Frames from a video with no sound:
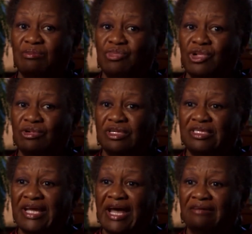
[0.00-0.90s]

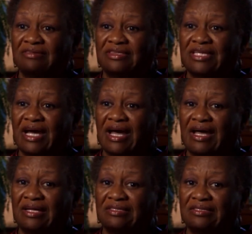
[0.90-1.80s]
Broken down
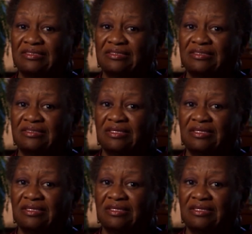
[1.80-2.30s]
signs,